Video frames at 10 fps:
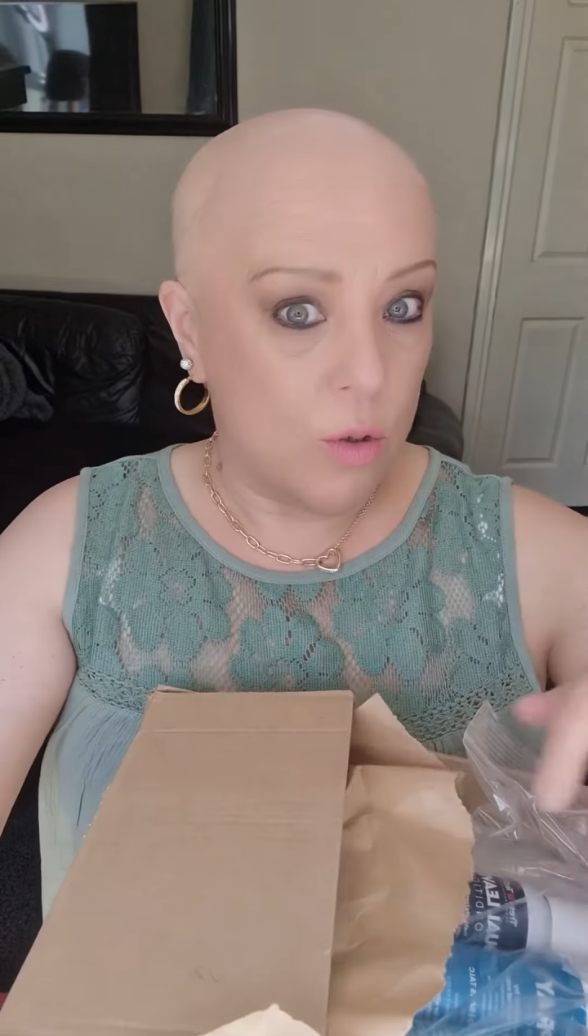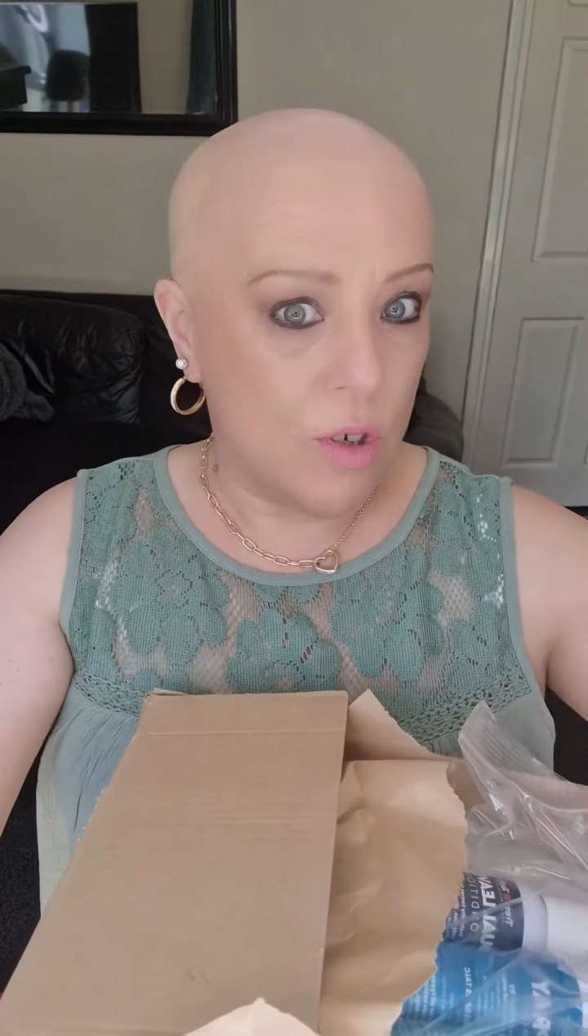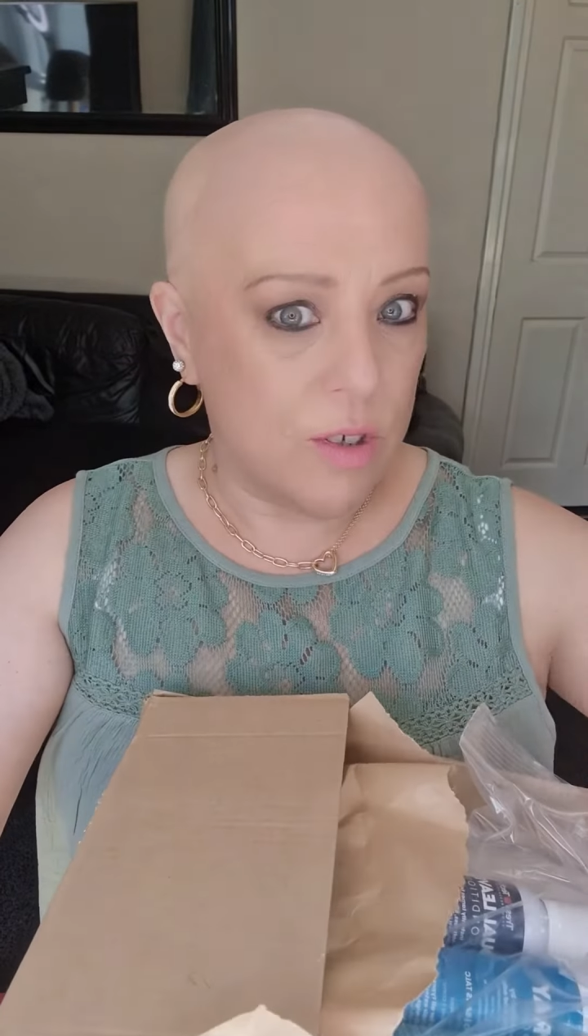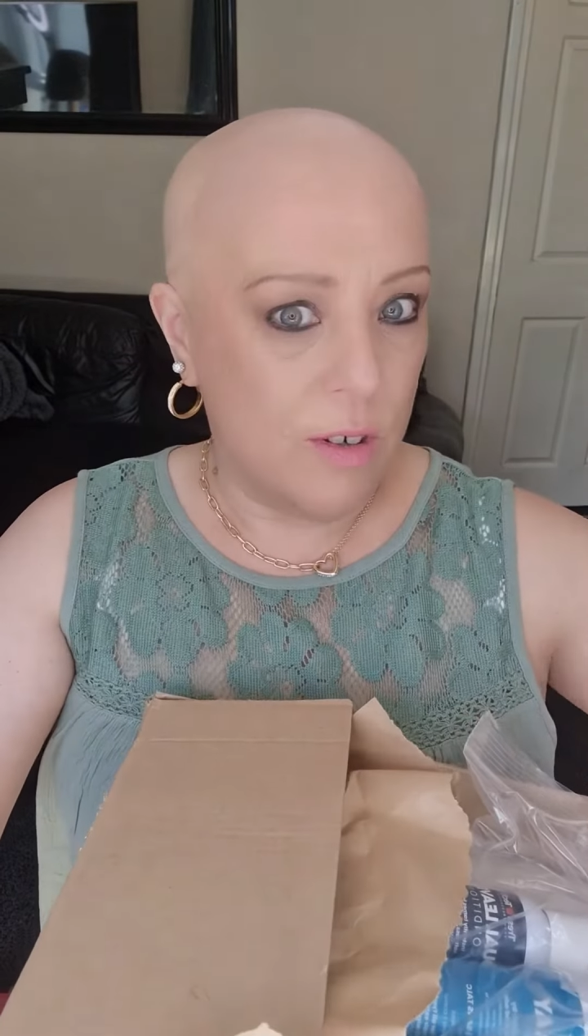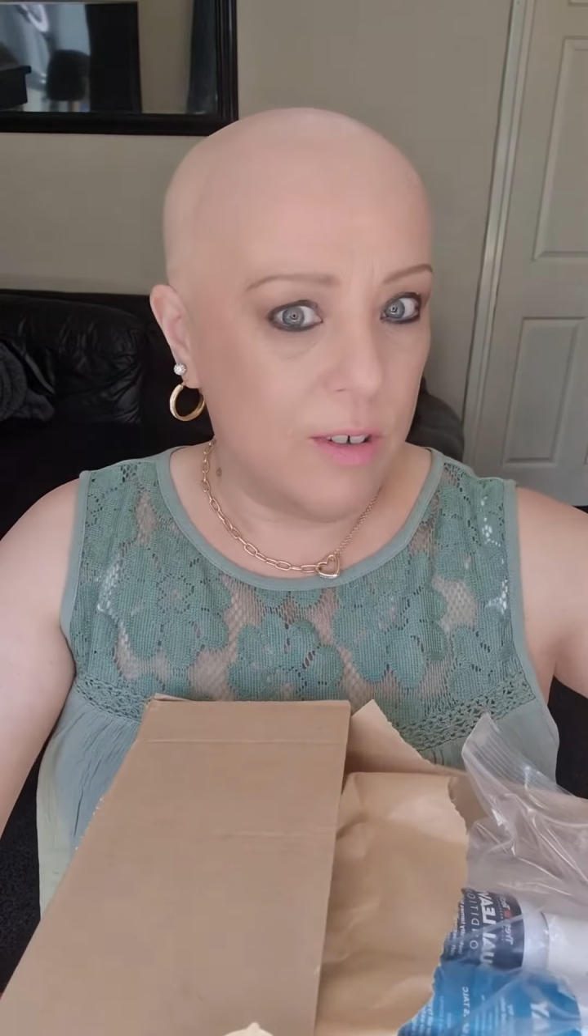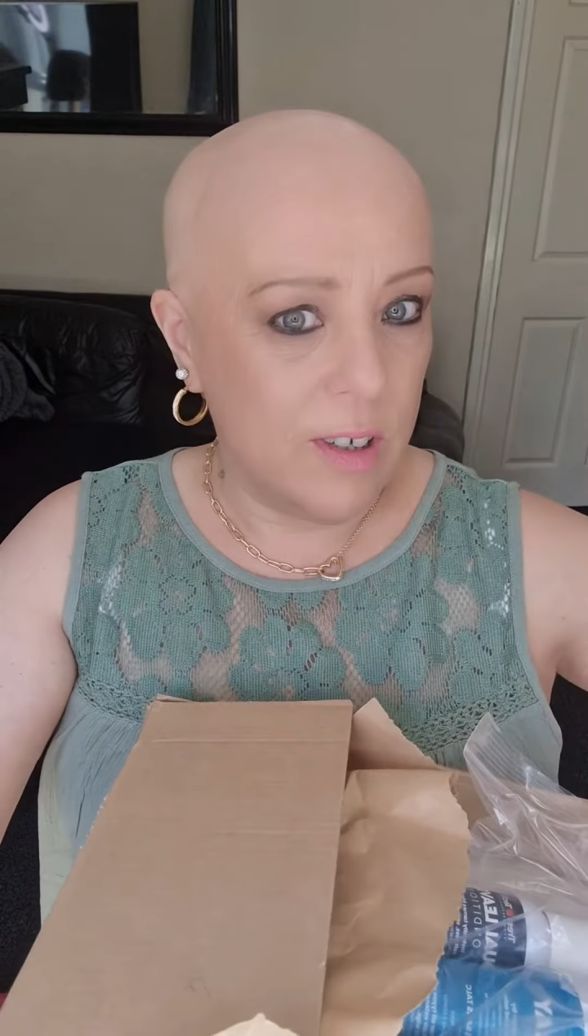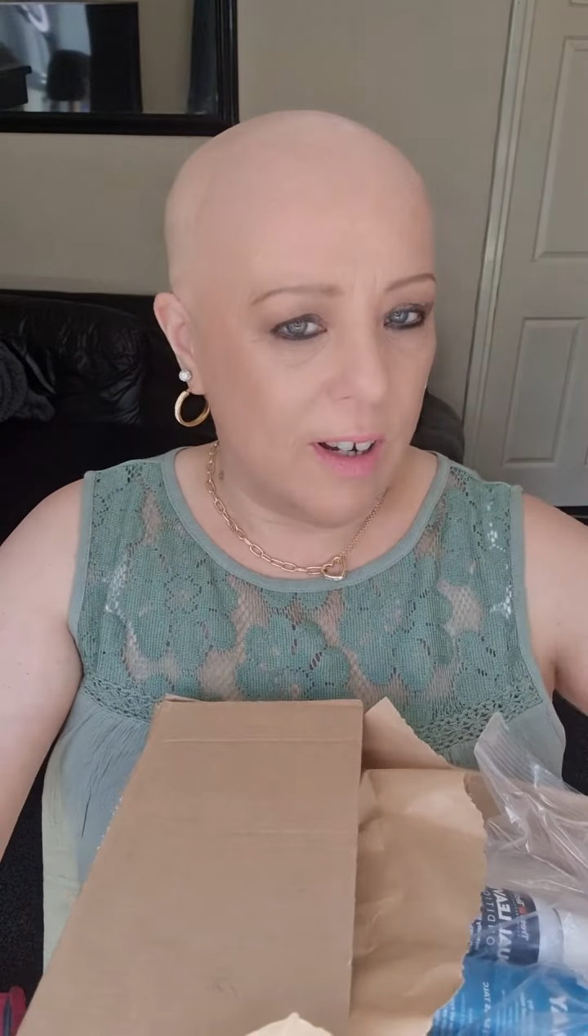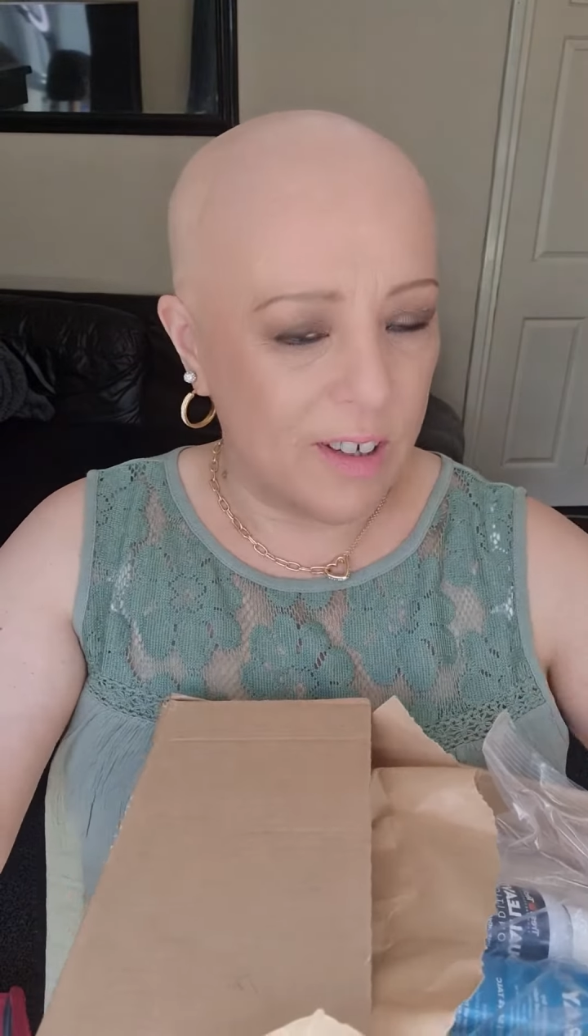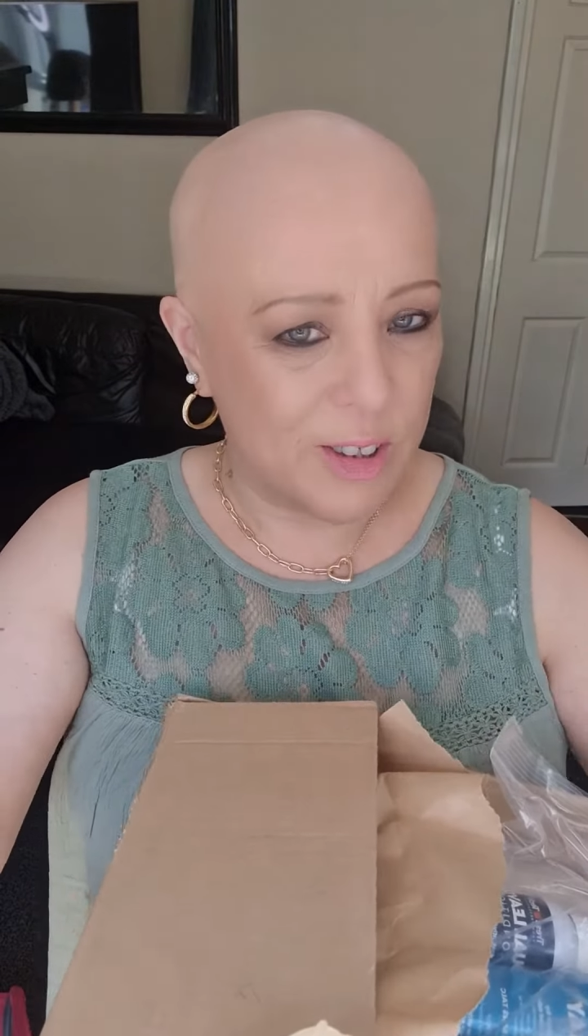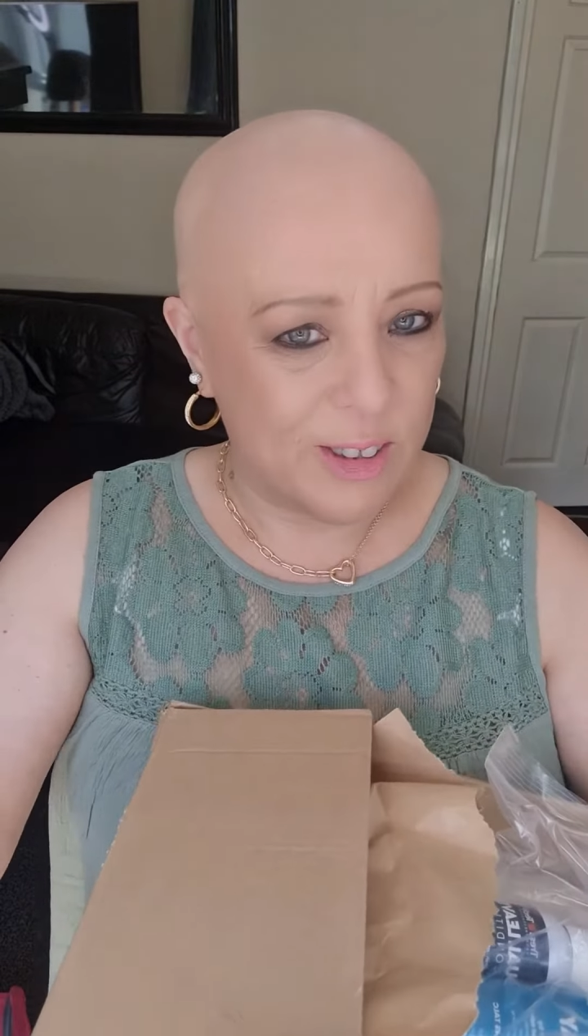Tressallure
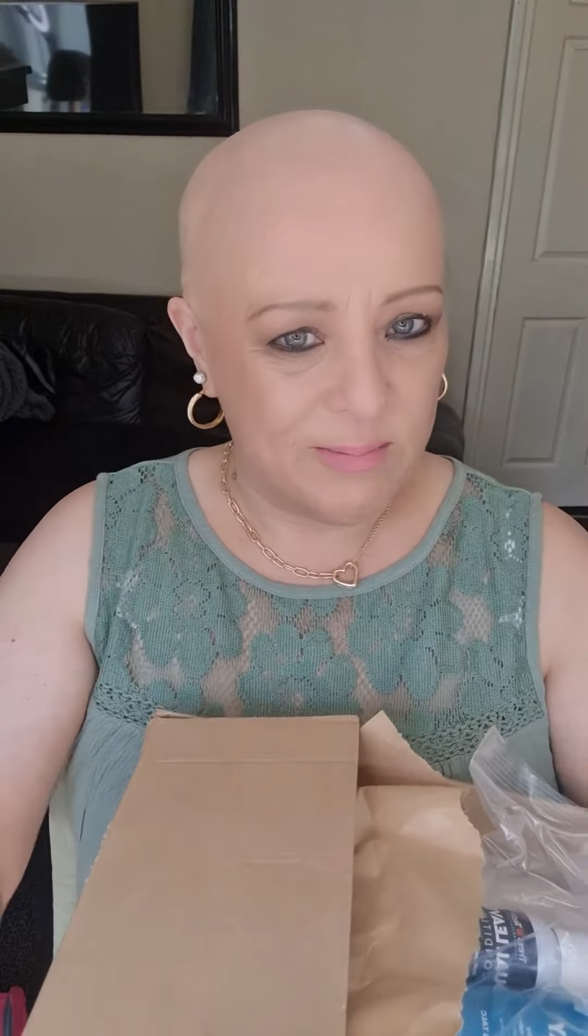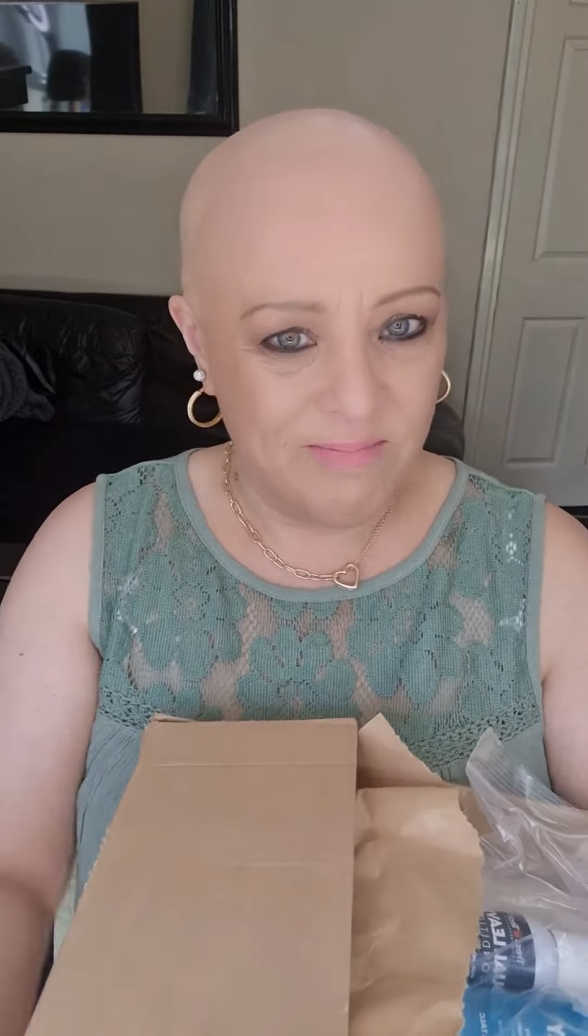collection.